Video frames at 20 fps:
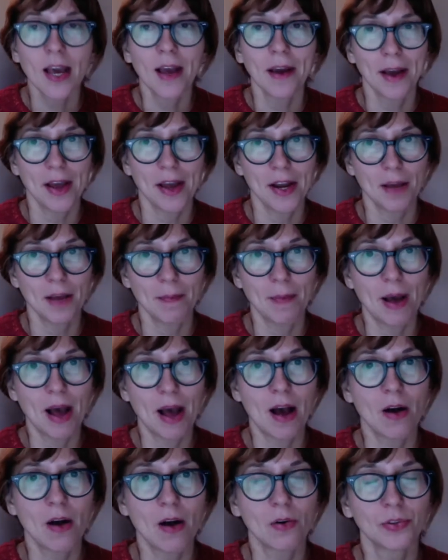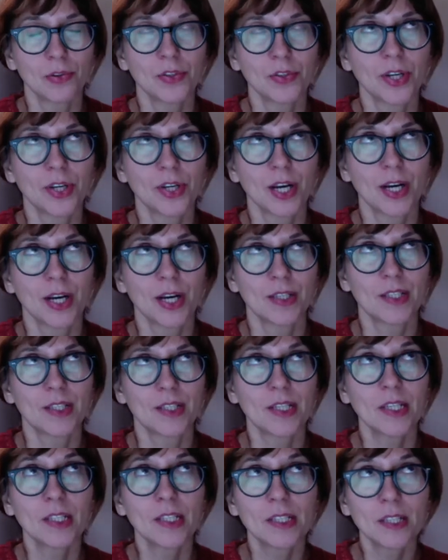and about
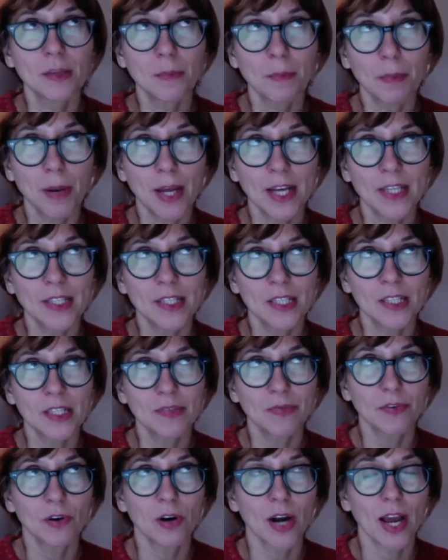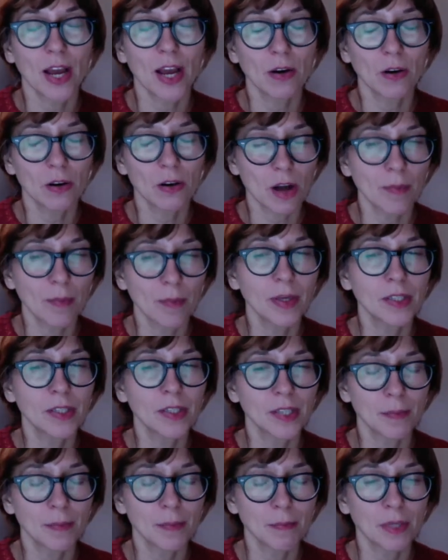16 places for
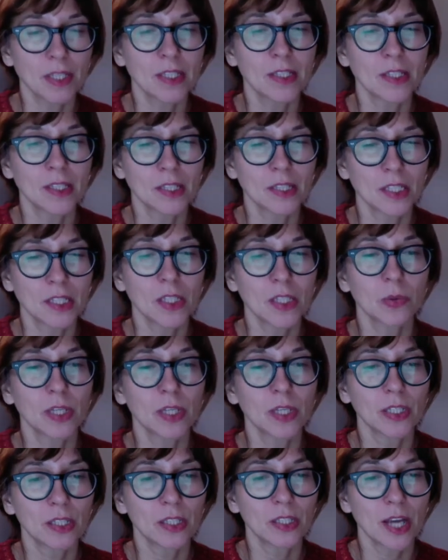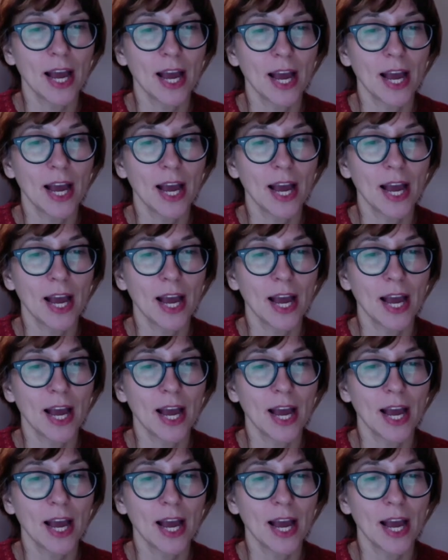economics and business student